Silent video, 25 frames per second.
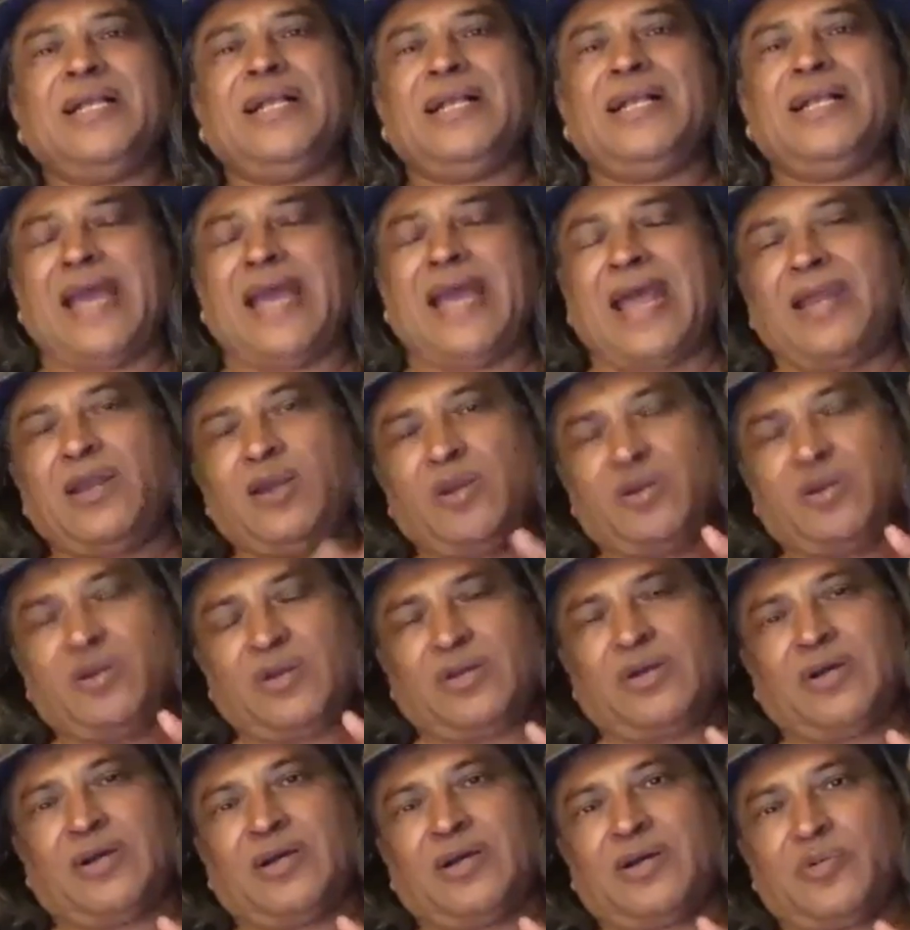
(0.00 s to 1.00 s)
And
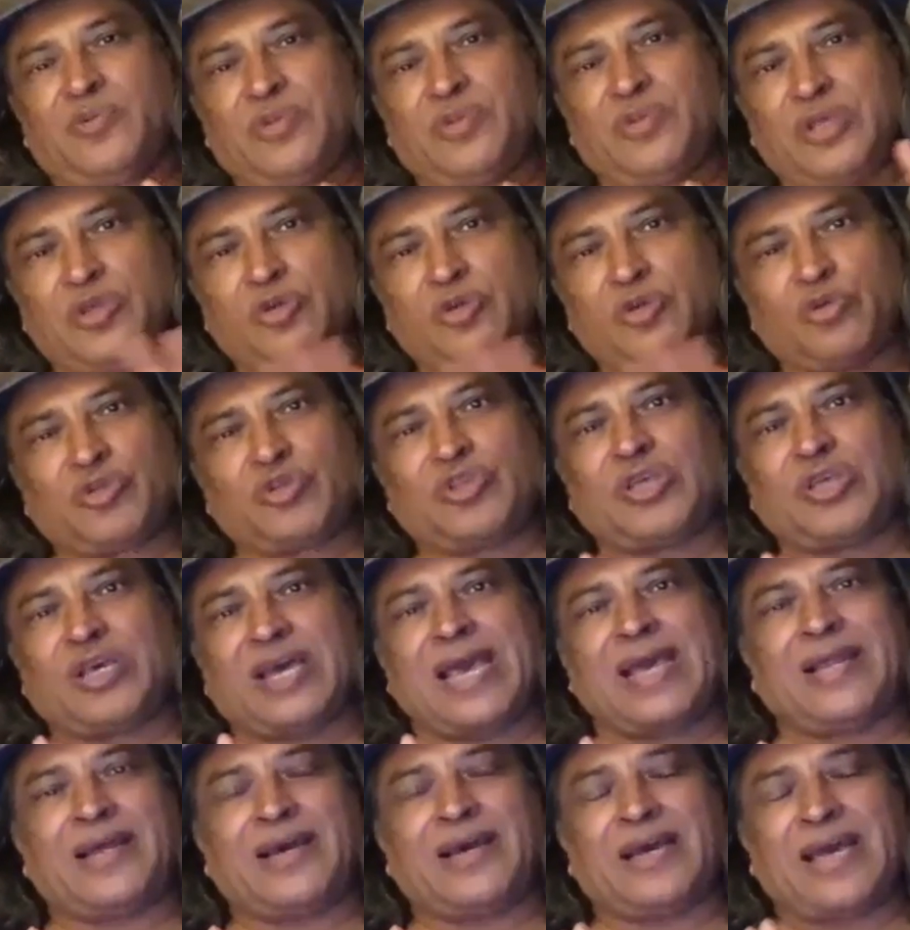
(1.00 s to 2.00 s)
we used the
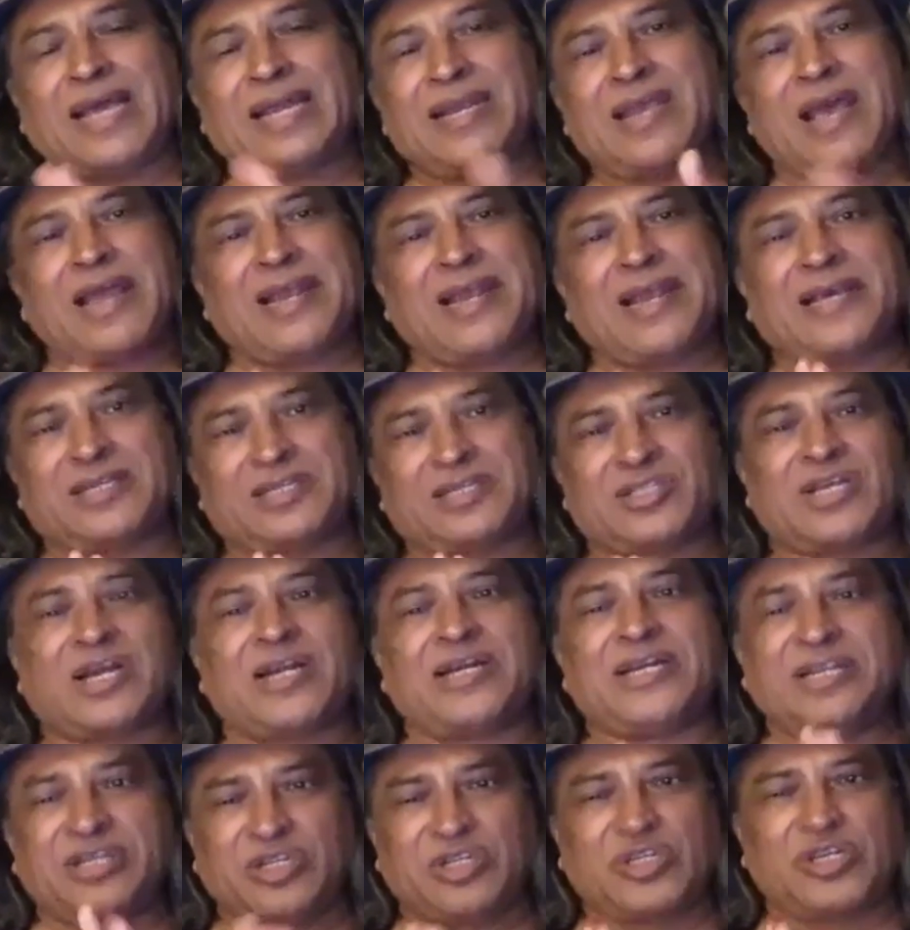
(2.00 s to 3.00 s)
Arri Alexa
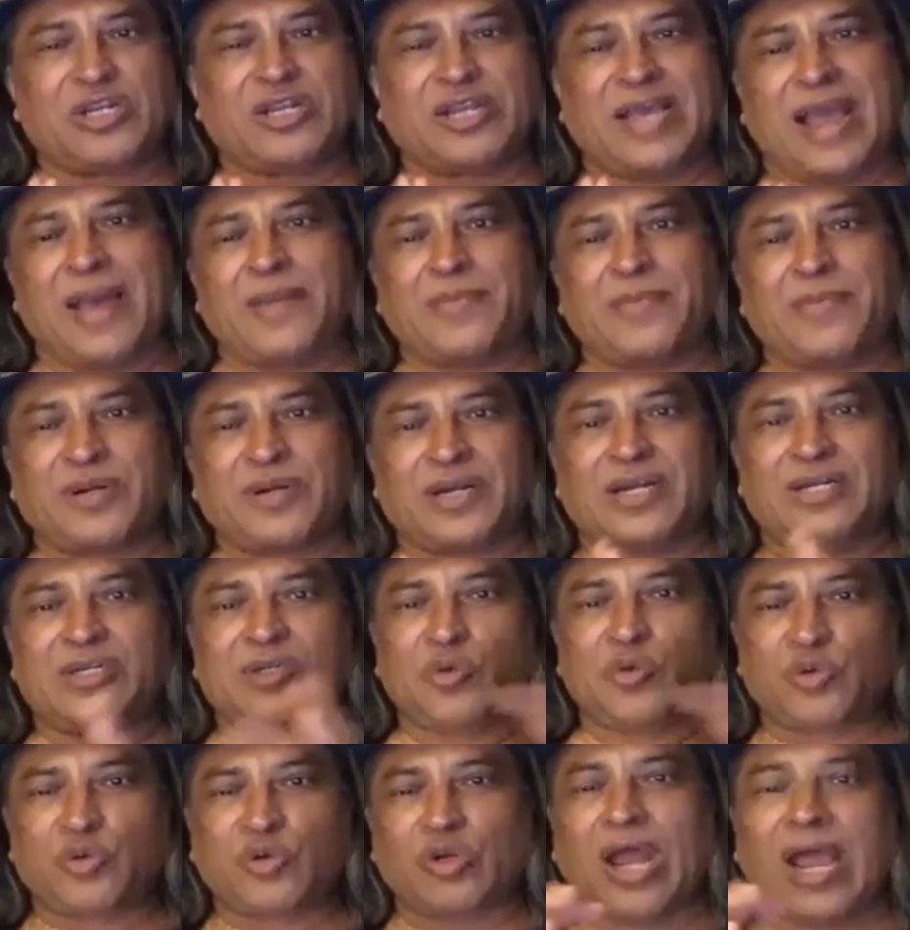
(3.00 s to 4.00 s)
digital camera to
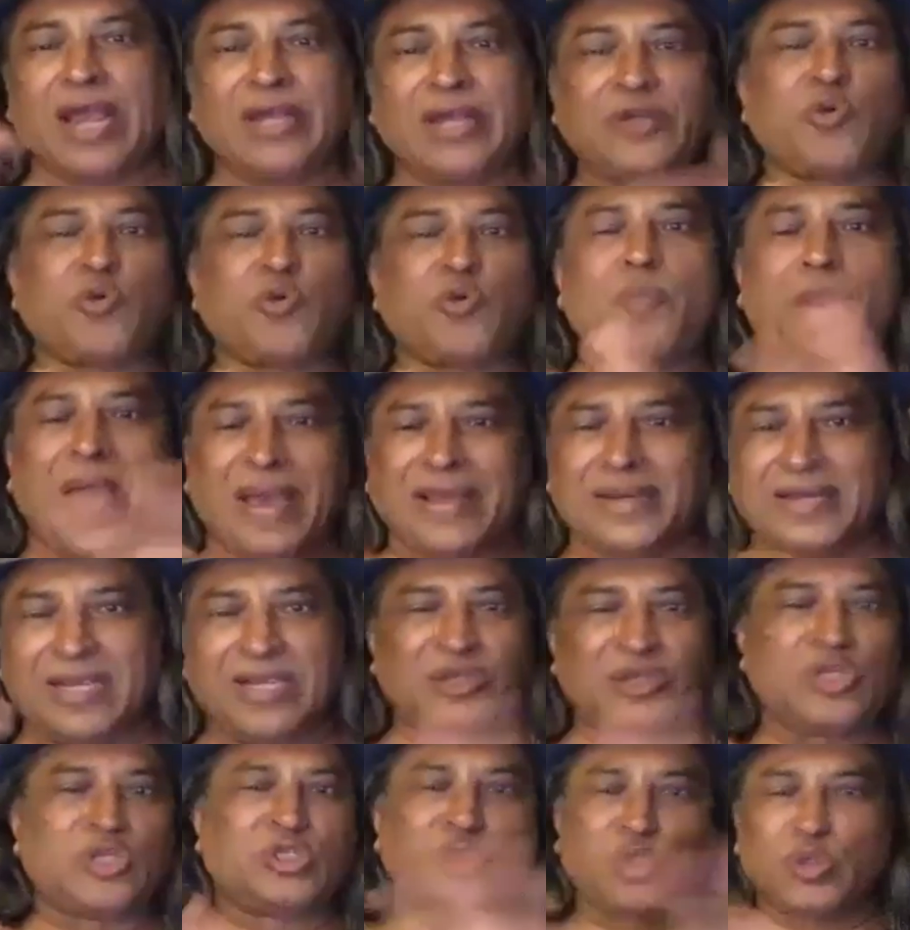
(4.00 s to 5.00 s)
try to marry
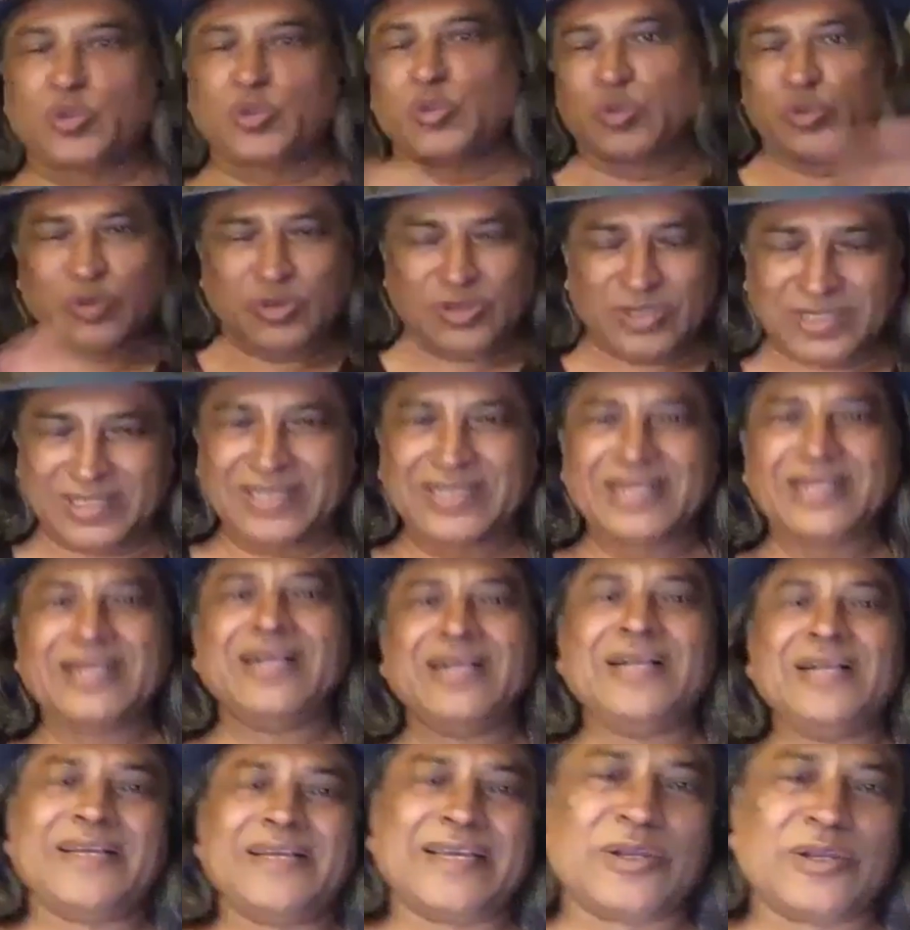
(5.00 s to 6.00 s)
the two,
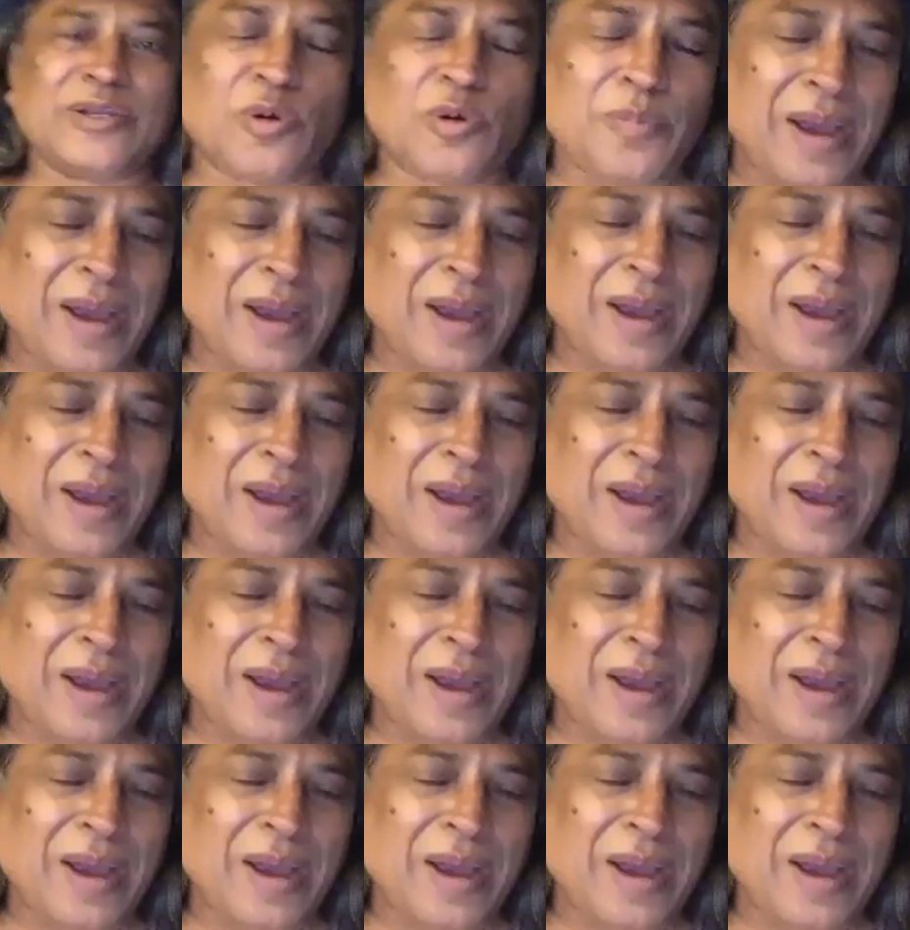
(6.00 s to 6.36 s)
you know, by